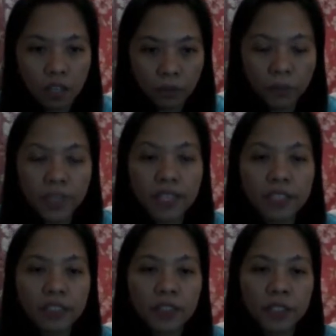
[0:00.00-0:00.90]
With
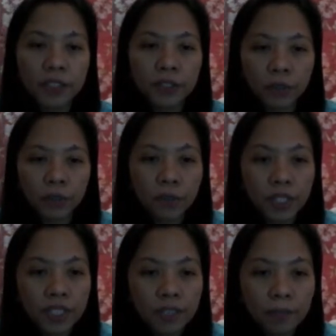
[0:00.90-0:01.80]
this also, we
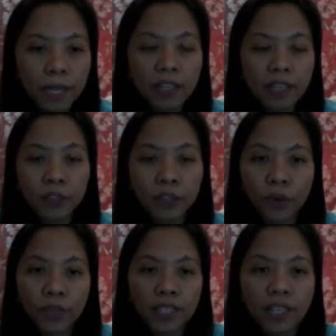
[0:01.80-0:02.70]
were given a
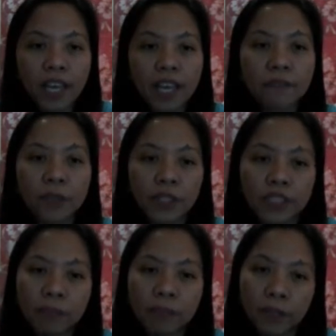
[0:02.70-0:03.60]
scoring guide for
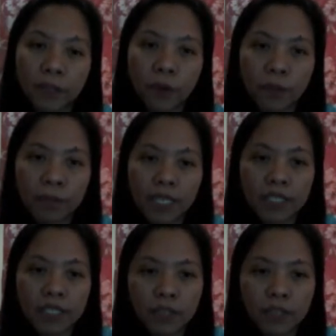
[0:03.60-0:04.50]
job
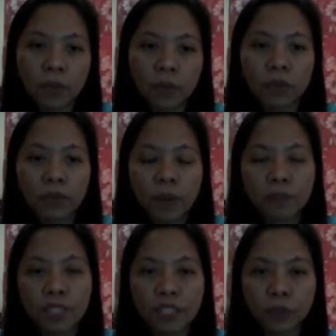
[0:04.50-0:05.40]
performance. So
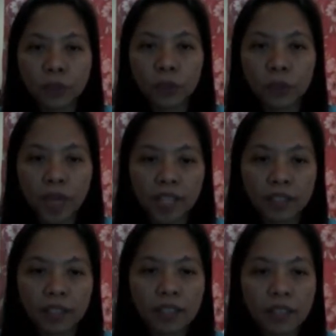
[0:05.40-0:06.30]
from 0 to
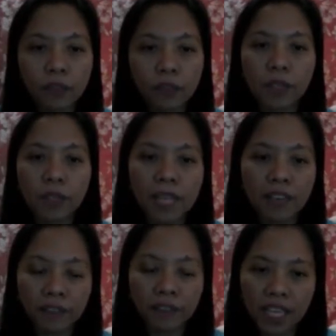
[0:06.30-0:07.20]
20, it will be
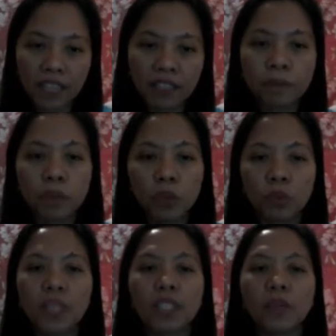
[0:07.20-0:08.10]
a fail.
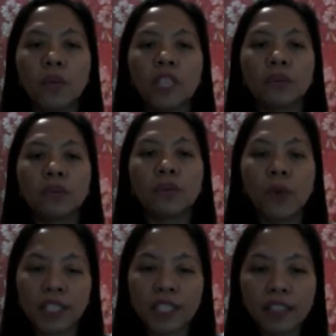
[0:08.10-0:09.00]
21 to
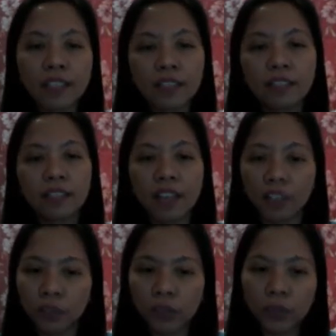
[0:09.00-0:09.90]
40,
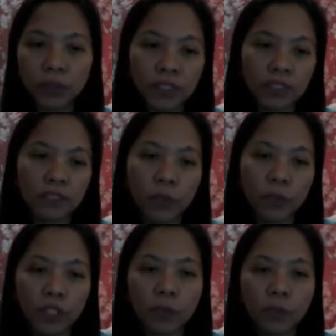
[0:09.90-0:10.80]
not good.
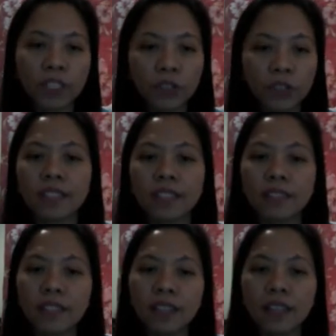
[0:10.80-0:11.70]
41 to
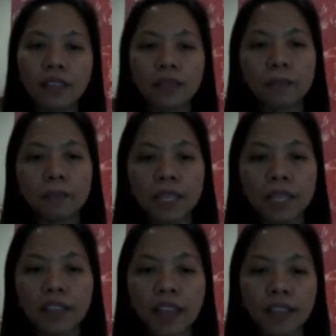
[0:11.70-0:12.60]
60,
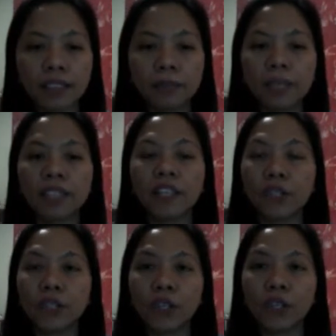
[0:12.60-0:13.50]
meet the
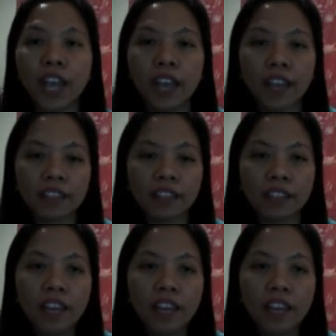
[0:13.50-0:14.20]
expectation. And